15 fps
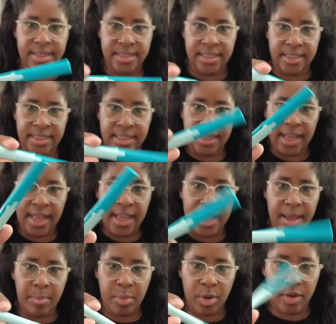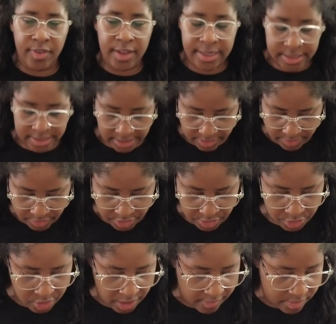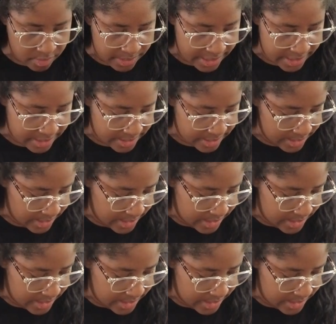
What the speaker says: Da-da-da. Perfect to travel with.